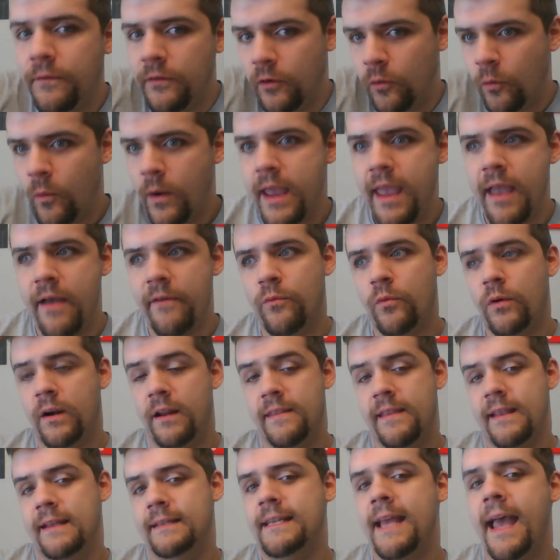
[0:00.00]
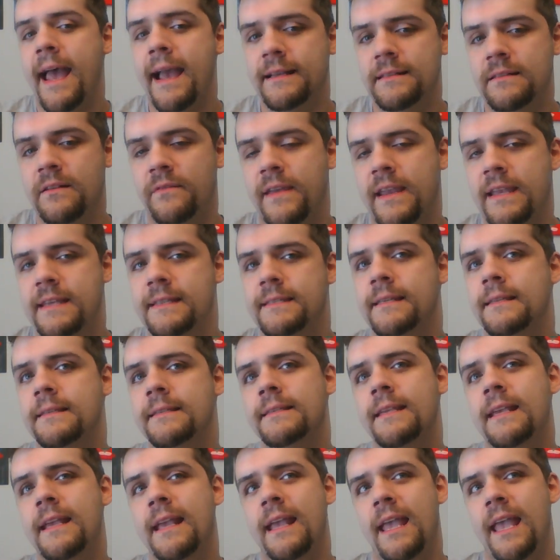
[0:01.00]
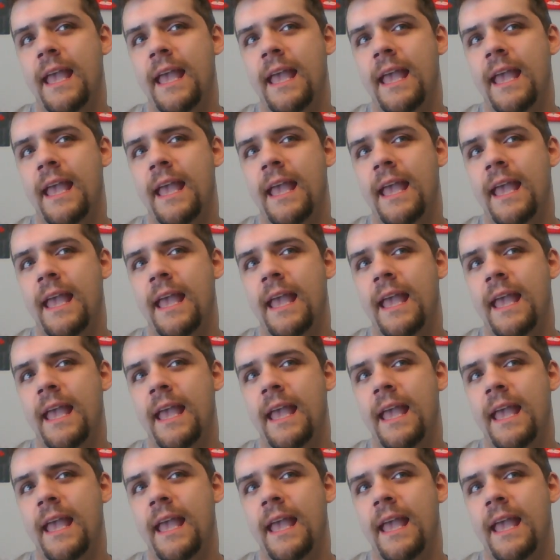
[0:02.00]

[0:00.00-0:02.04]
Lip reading: in the way of one of the attacks of Ace's.